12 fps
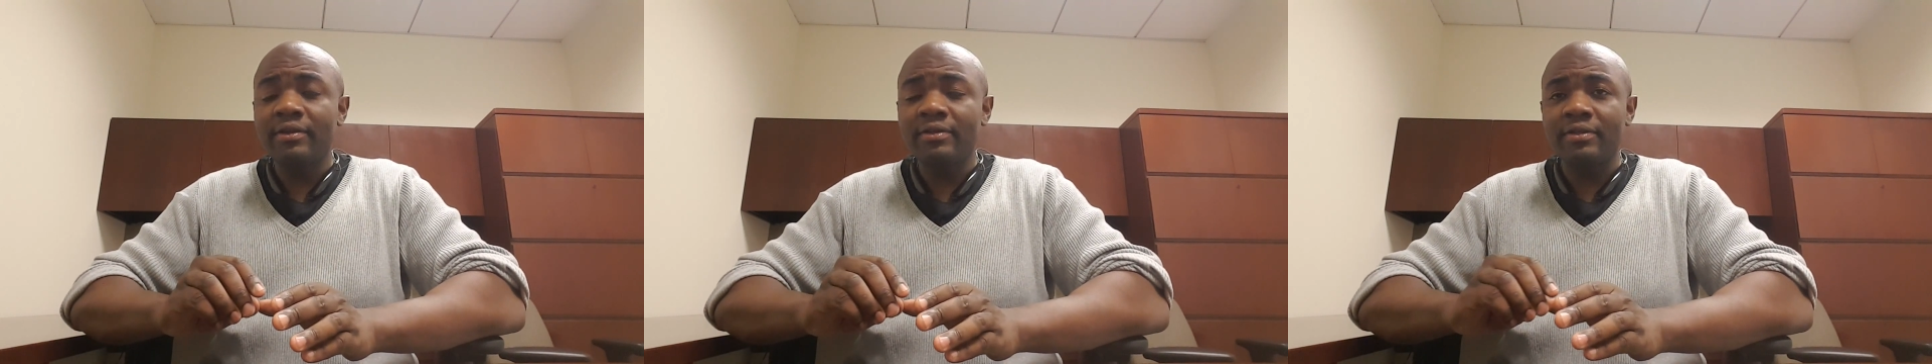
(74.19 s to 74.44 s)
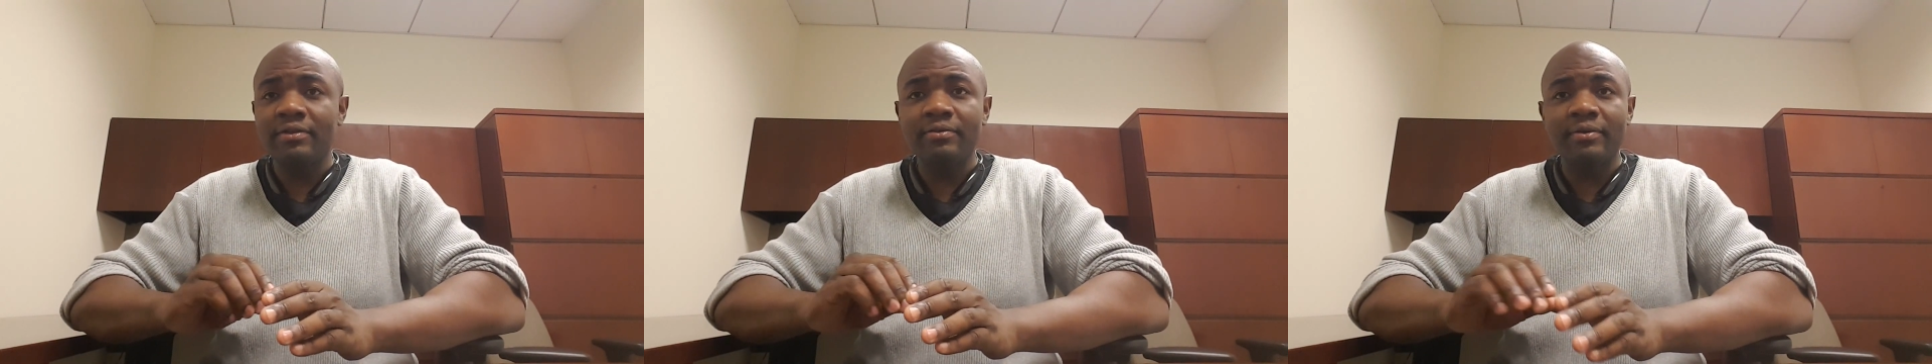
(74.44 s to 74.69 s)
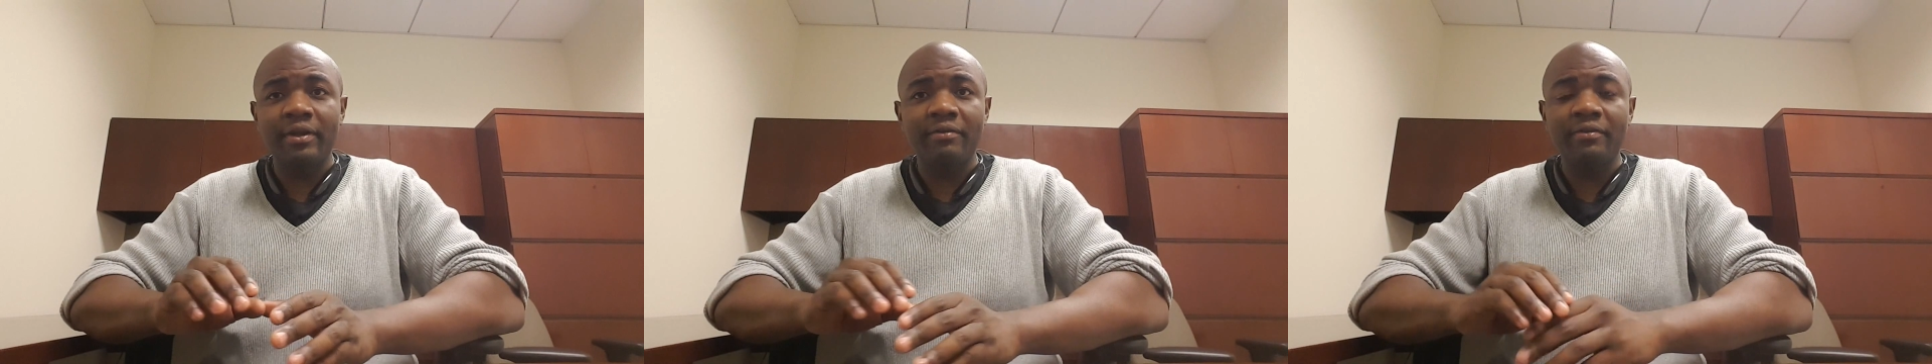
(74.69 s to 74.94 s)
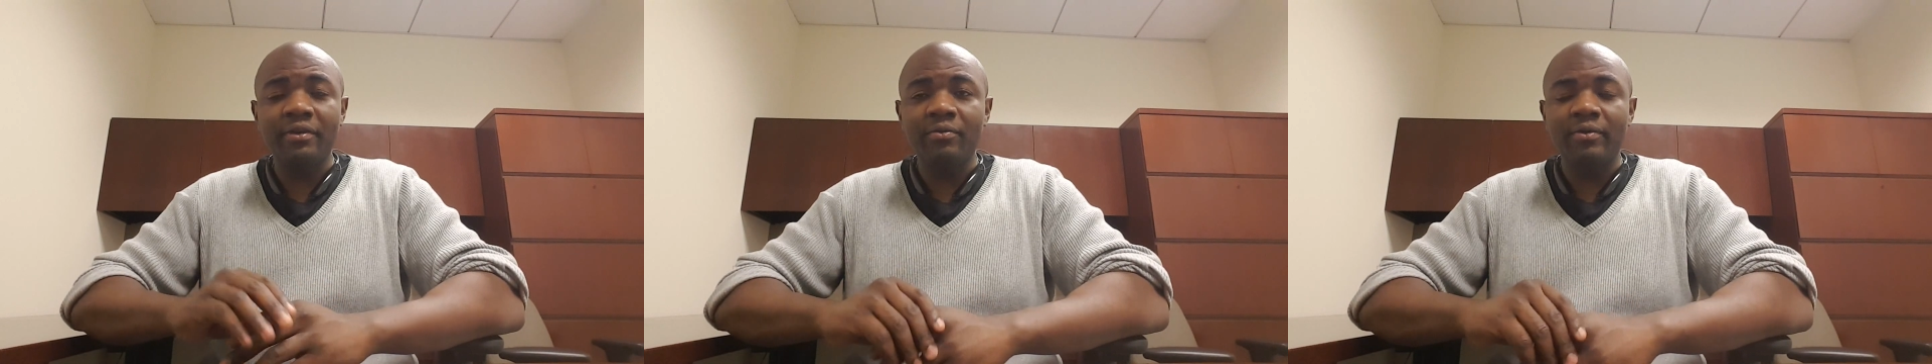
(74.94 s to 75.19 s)
to do
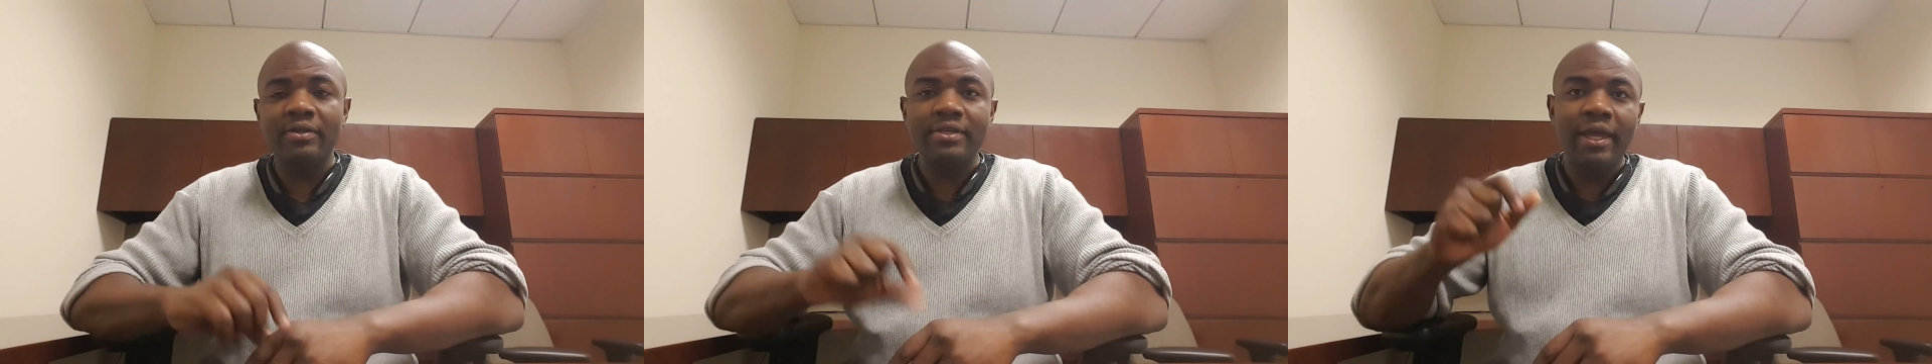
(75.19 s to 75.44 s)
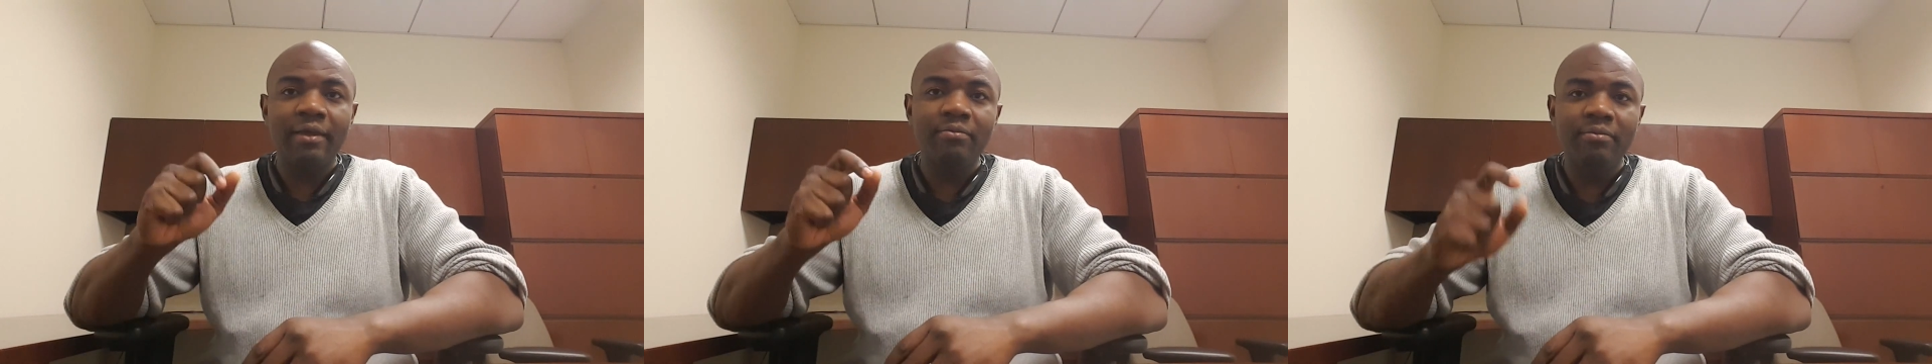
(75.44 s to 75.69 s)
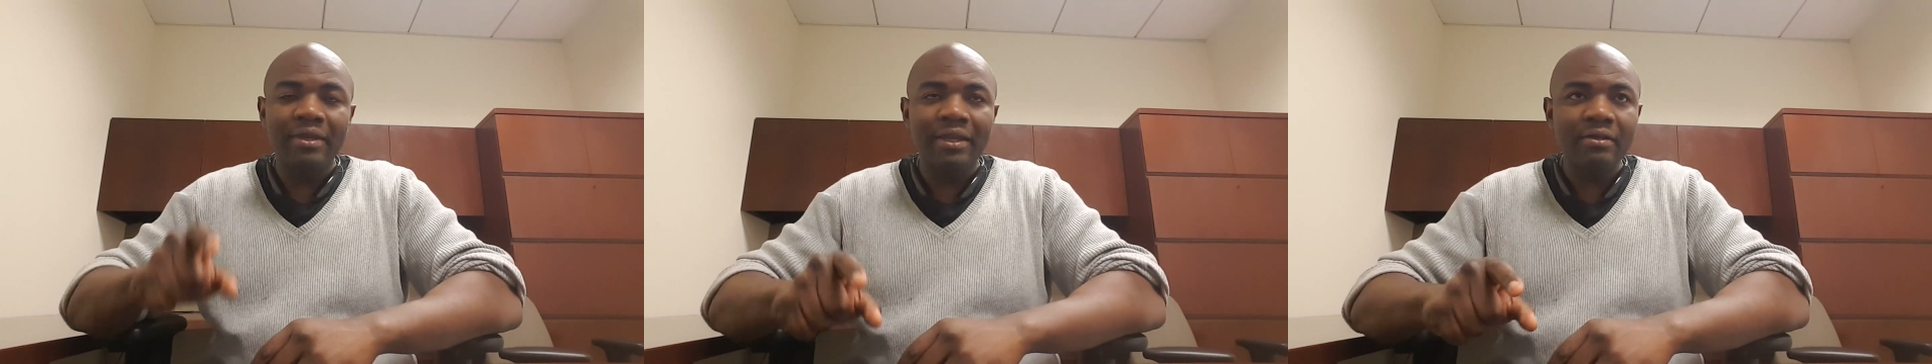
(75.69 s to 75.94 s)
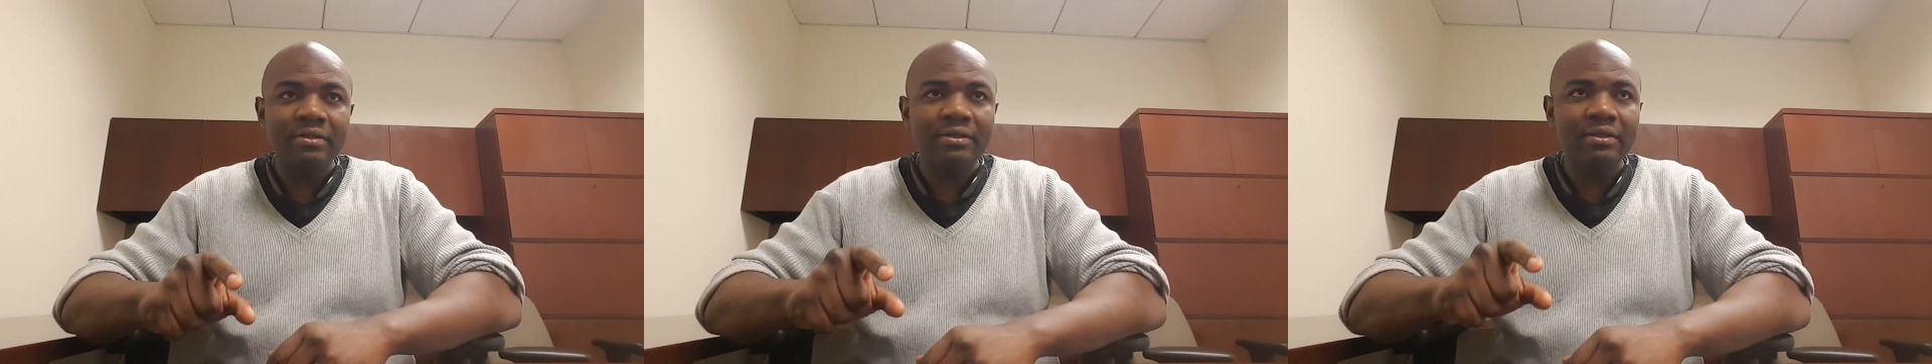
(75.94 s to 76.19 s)
whatever he wants. And
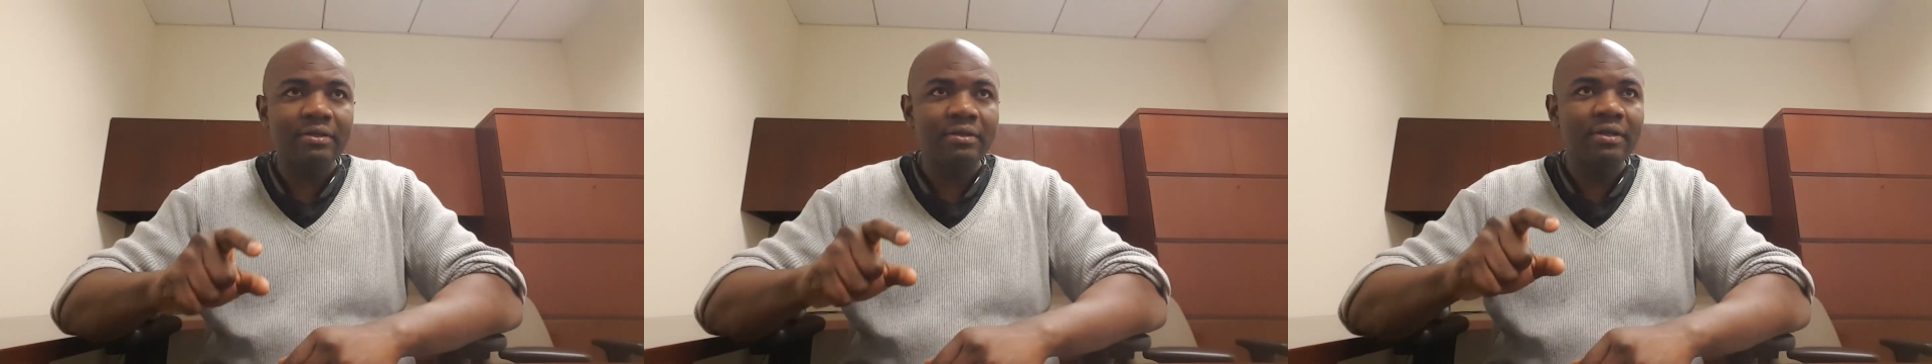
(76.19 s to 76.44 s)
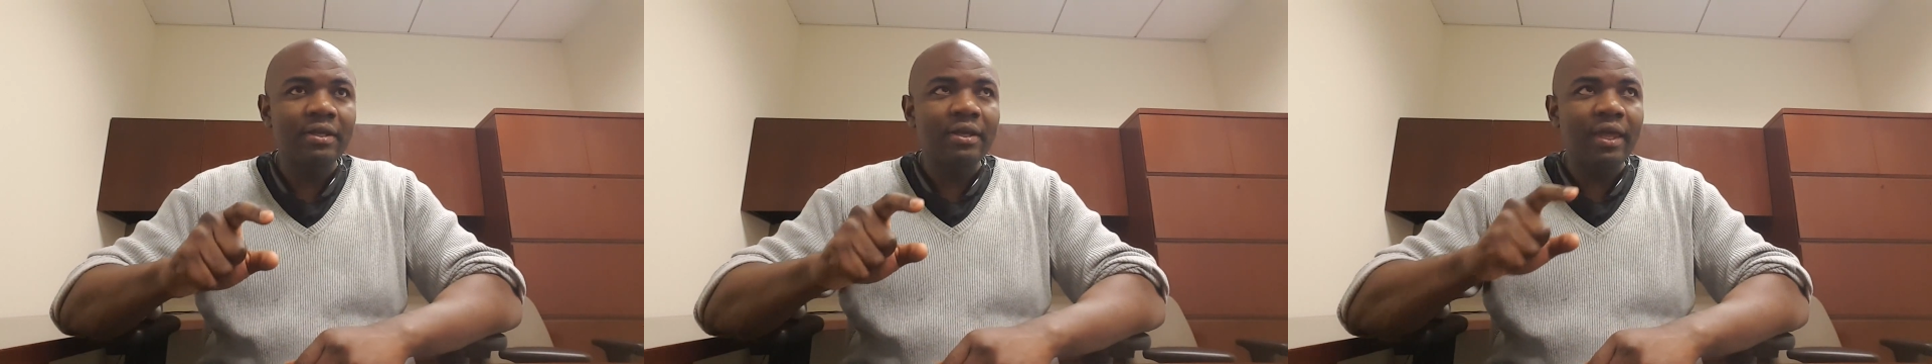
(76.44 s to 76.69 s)
Nelson